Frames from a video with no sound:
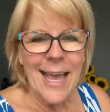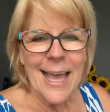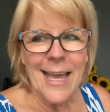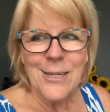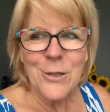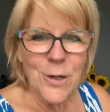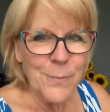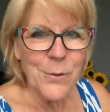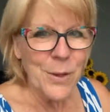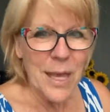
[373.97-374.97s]
And
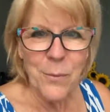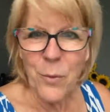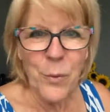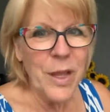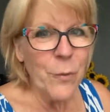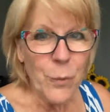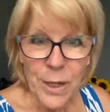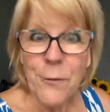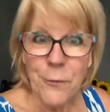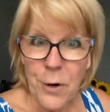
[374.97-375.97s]
during boot camp, we
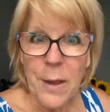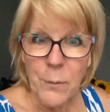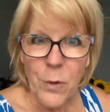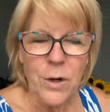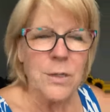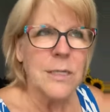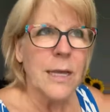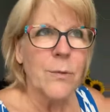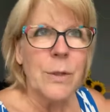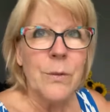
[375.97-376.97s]
reframe words.
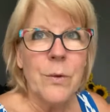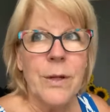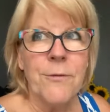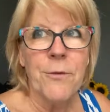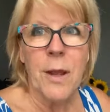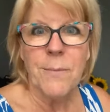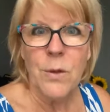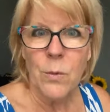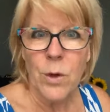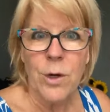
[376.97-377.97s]
Like we
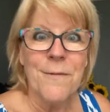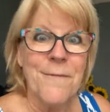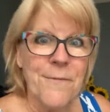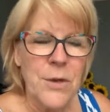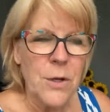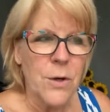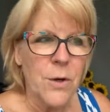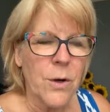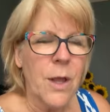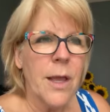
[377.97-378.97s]
reframe the word
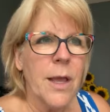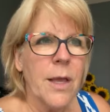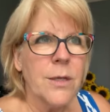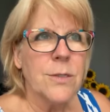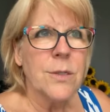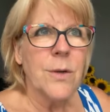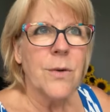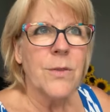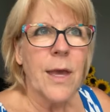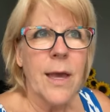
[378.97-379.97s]
fear
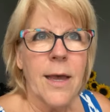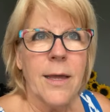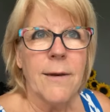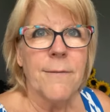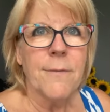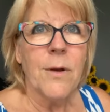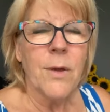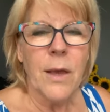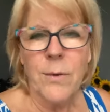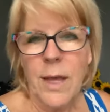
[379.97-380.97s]
so that,
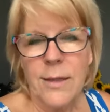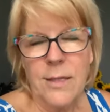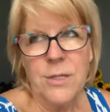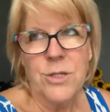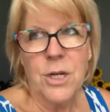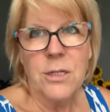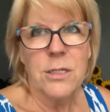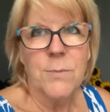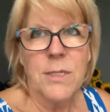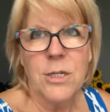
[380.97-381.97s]
okay, we got this
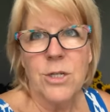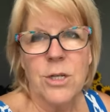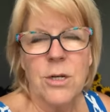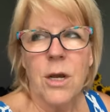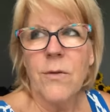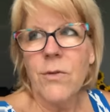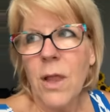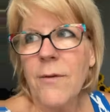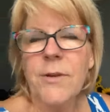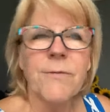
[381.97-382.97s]
juxtaposition of
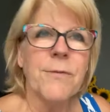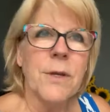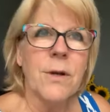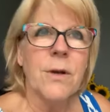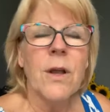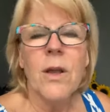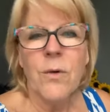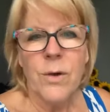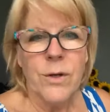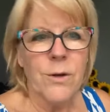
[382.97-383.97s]
love and fear.
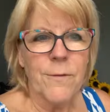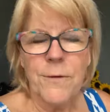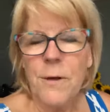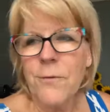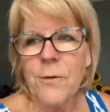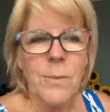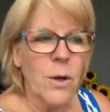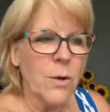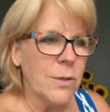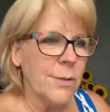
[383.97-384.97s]
When you're in fearful
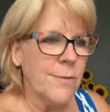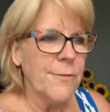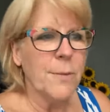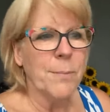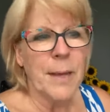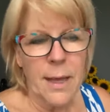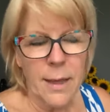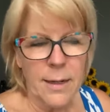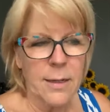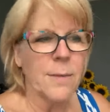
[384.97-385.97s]
mode, you feel
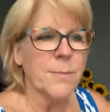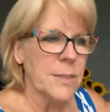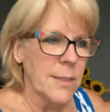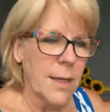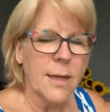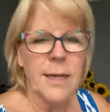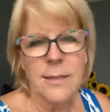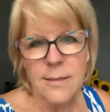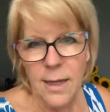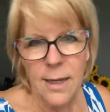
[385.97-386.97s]
panic, upset,
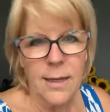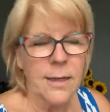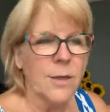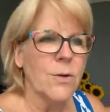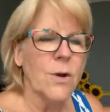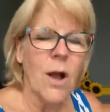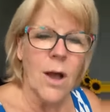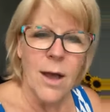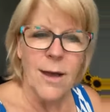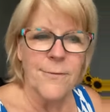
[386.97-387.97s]
anxiety, you're
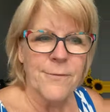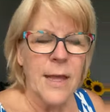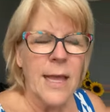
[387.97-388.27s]
off,